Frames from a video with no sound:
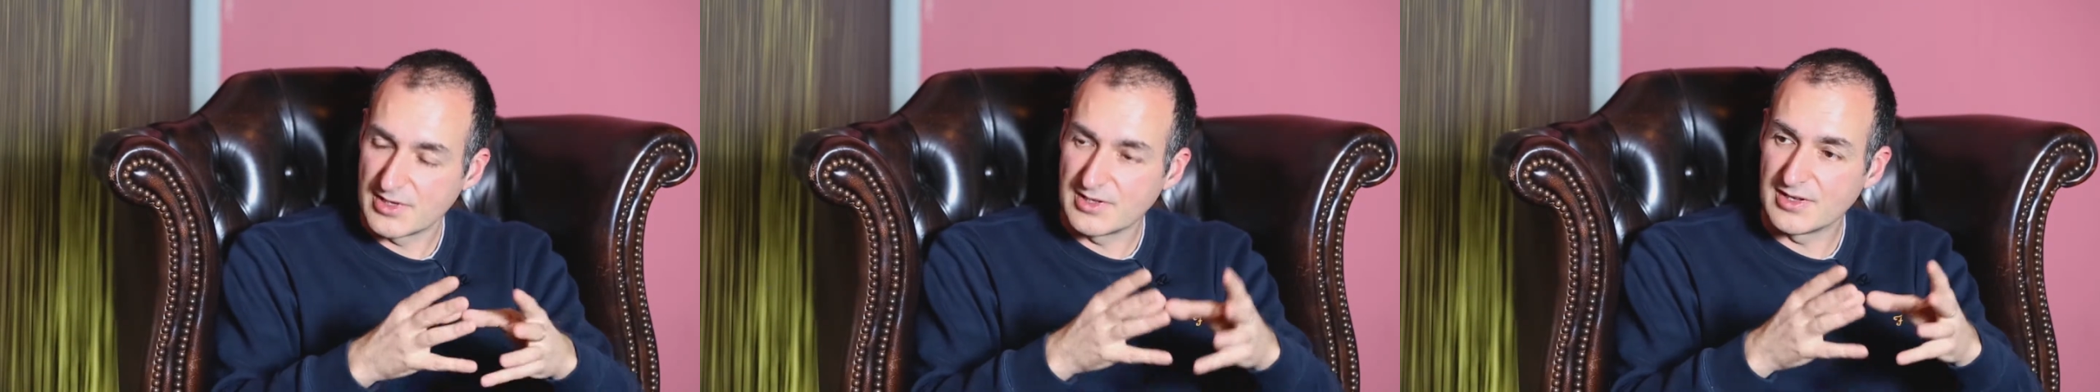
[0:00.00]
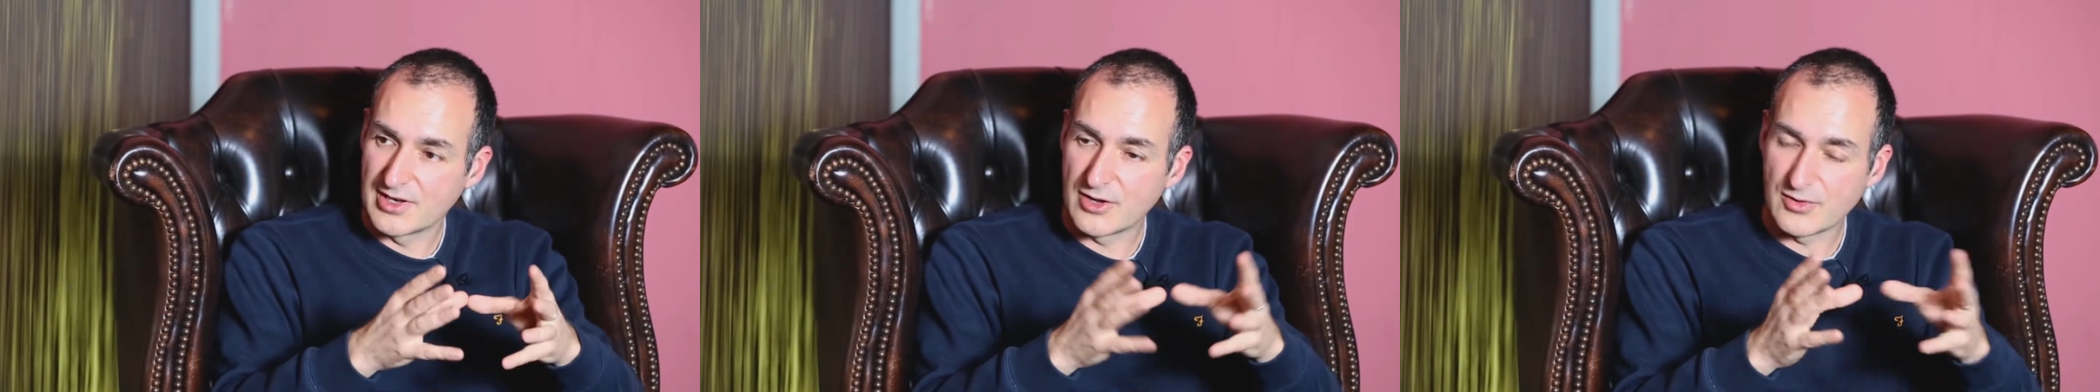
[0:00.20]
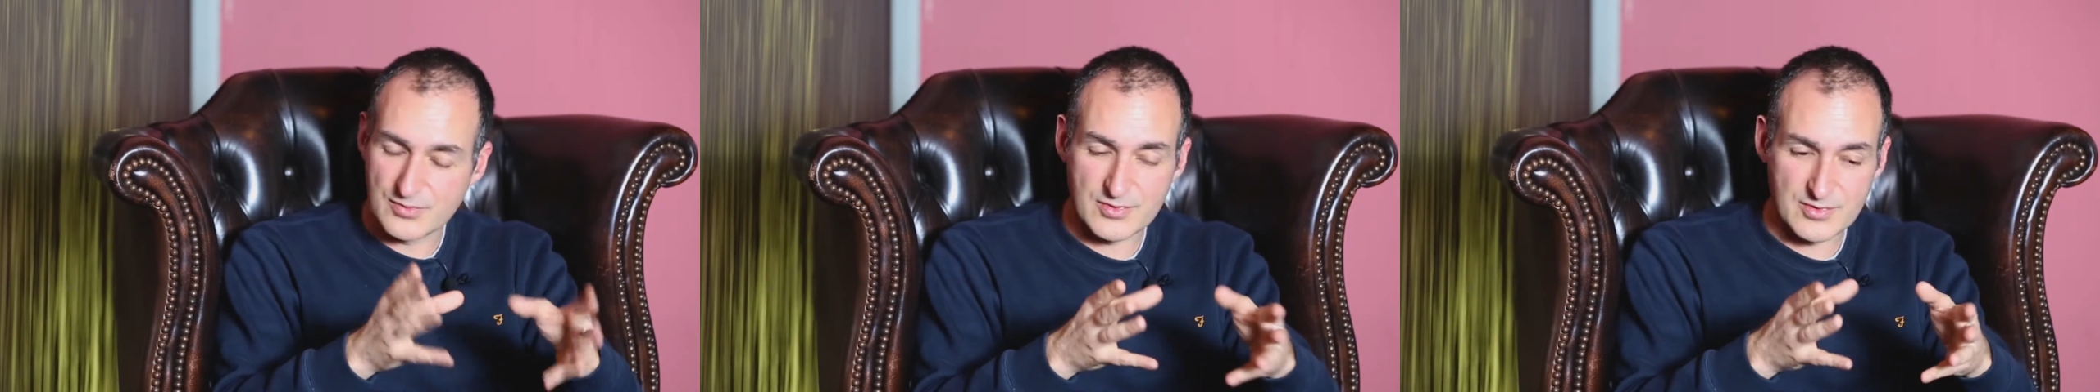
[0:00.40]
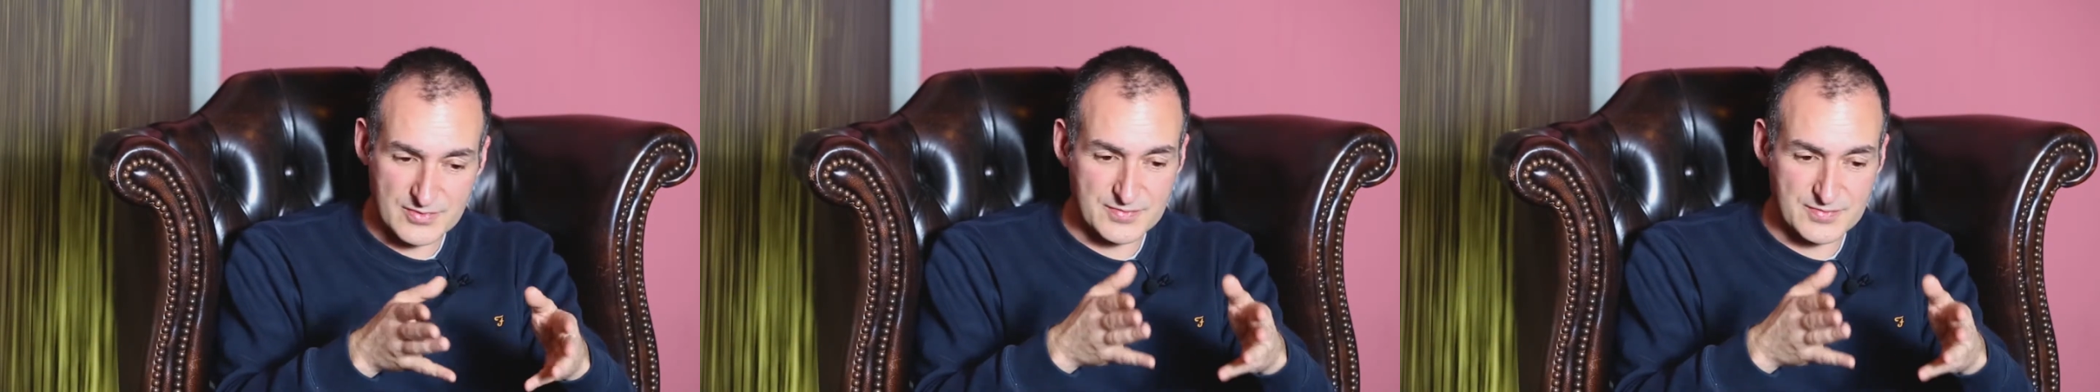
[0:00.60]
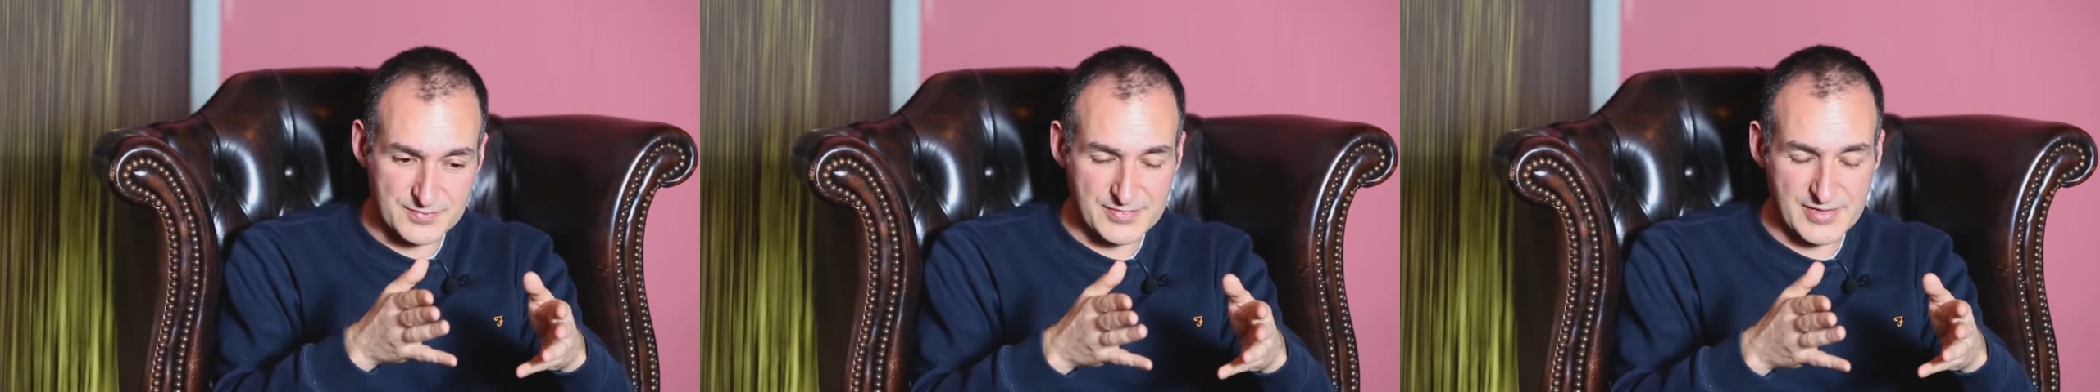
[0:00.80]
you know,
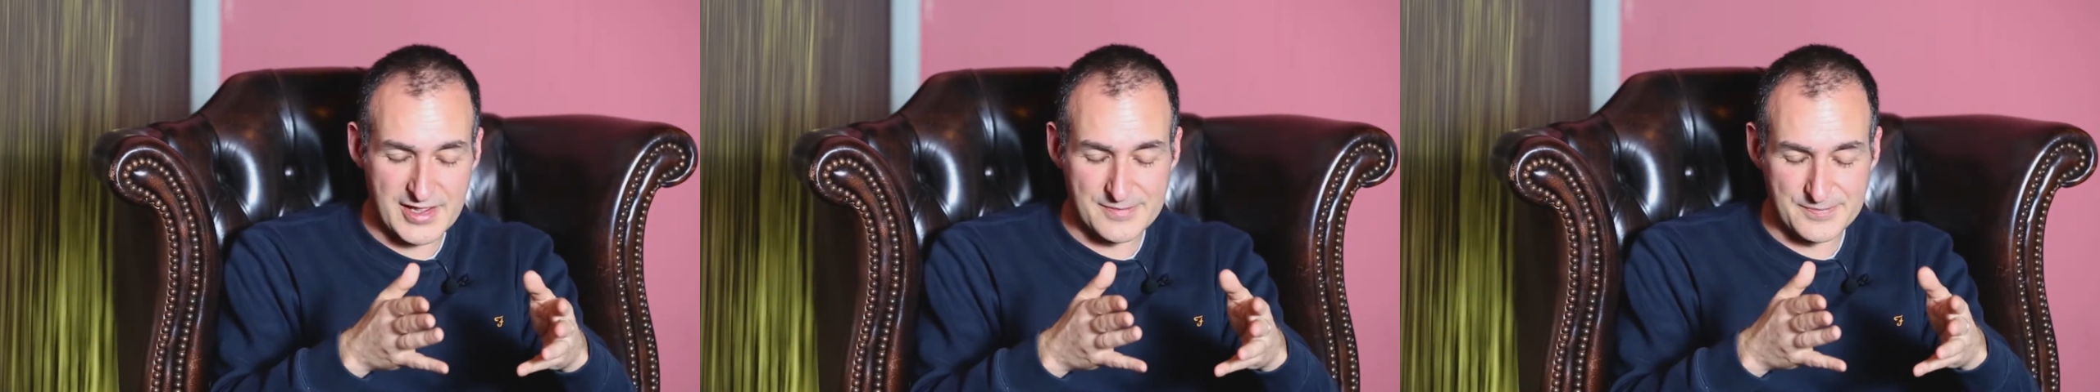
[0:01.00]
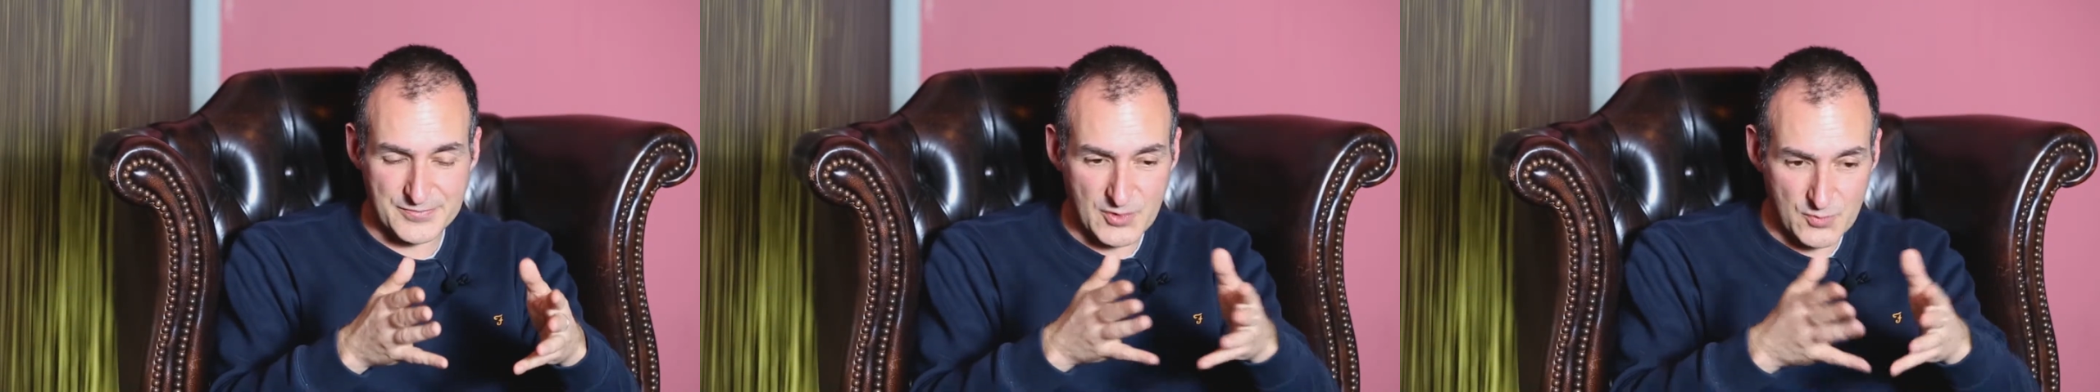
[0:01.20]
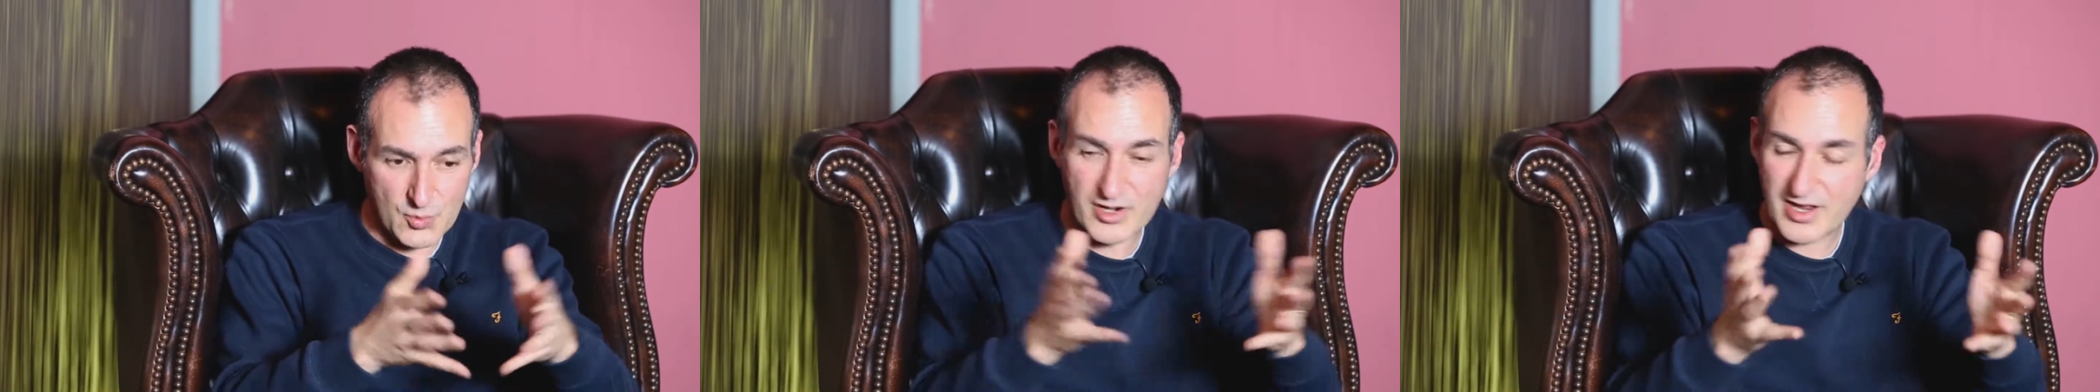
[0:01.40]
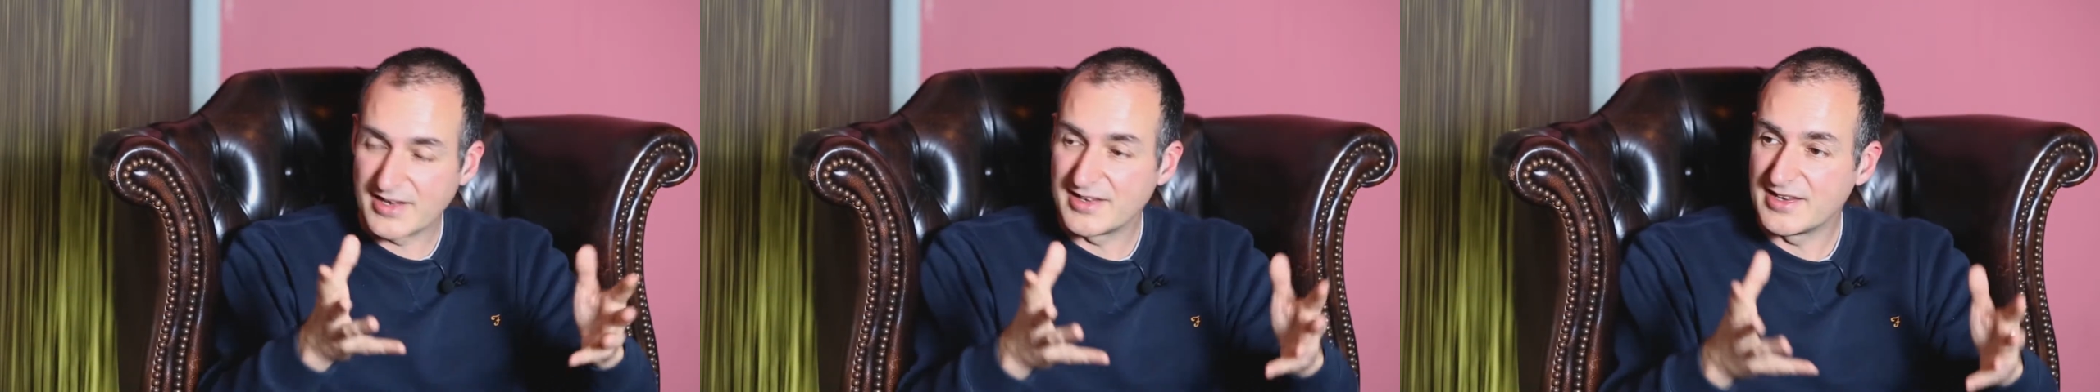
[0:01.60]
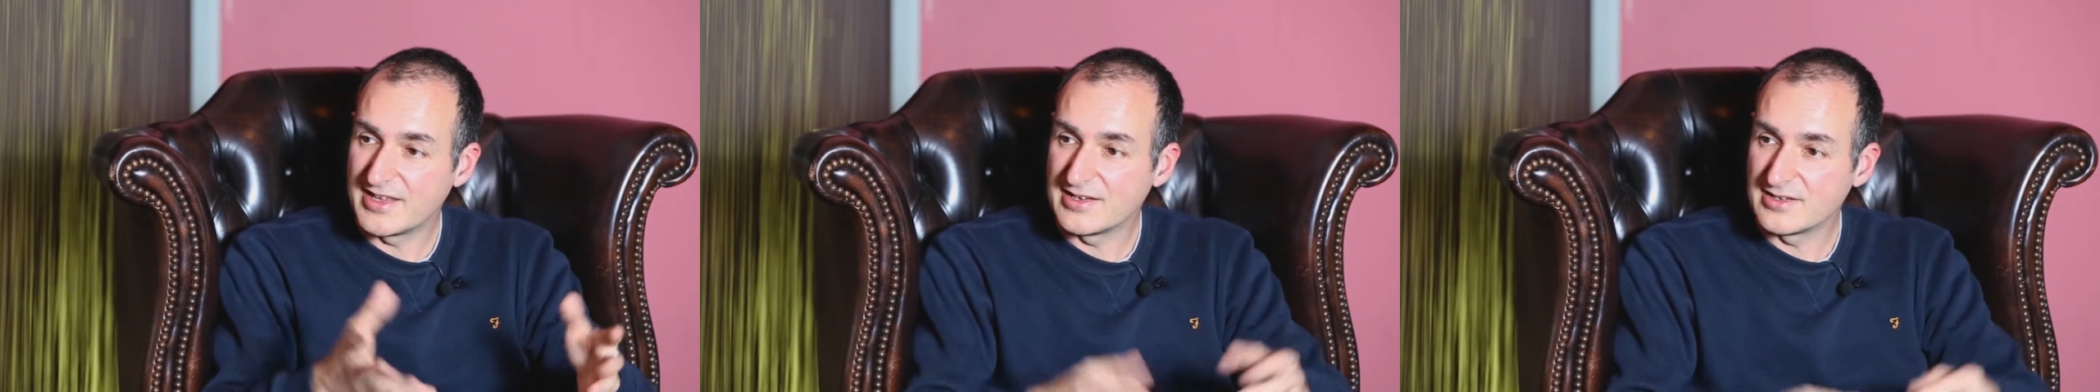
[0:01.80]
what
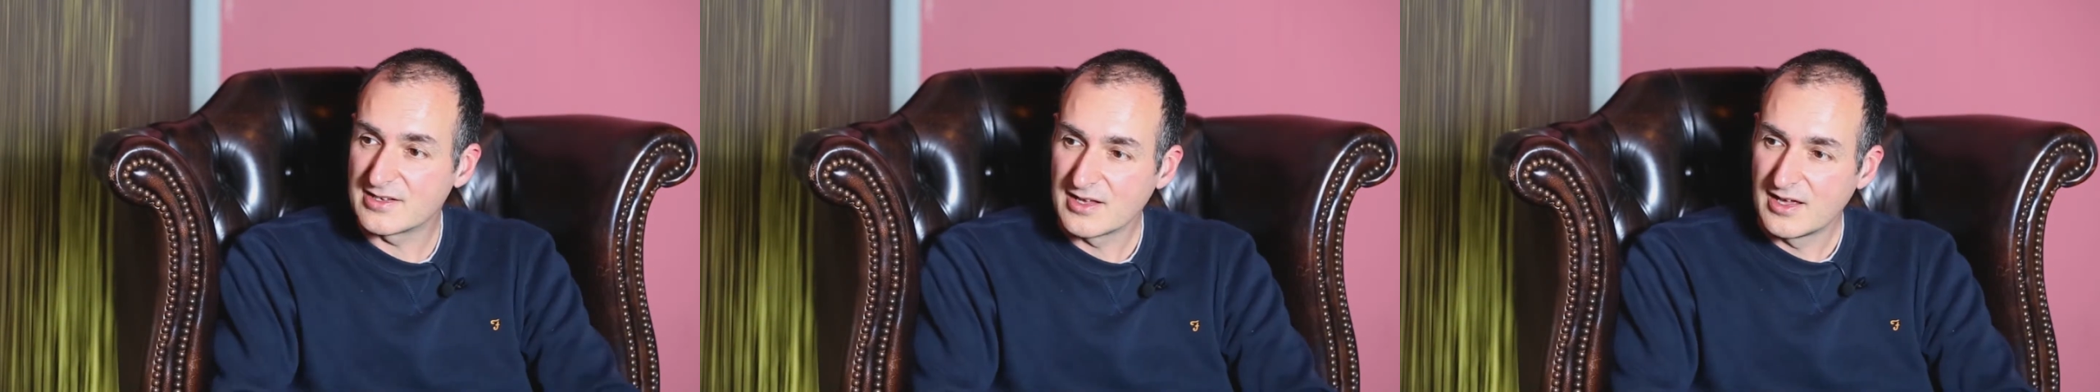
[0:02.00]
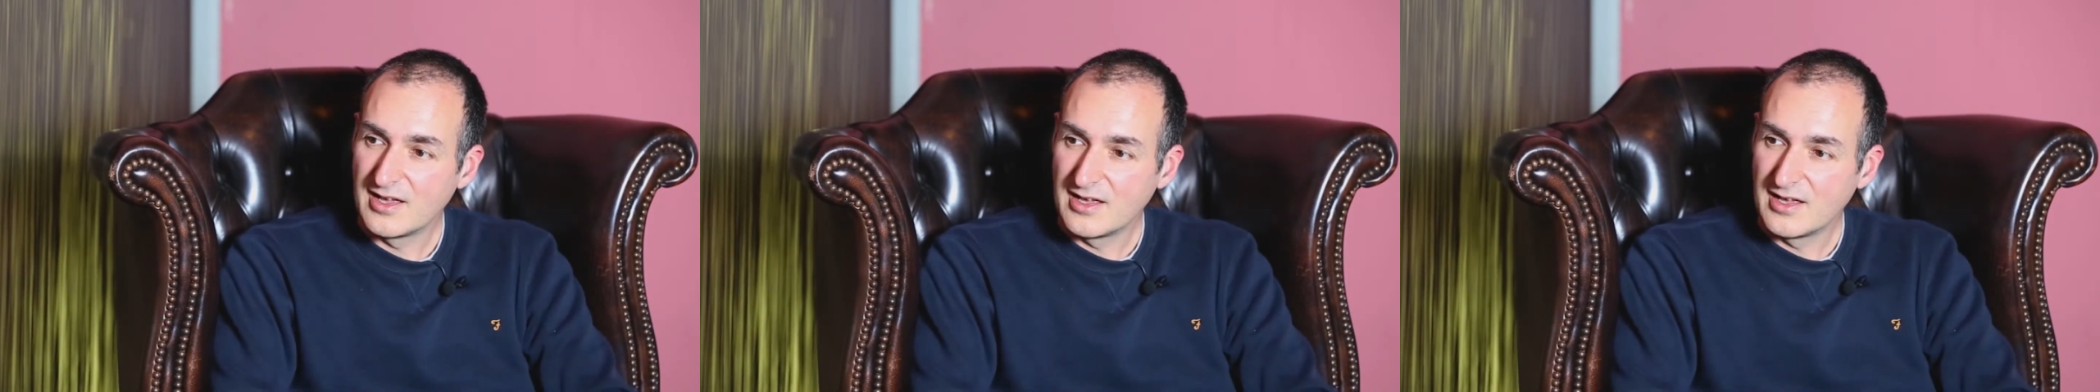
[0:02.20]
I need.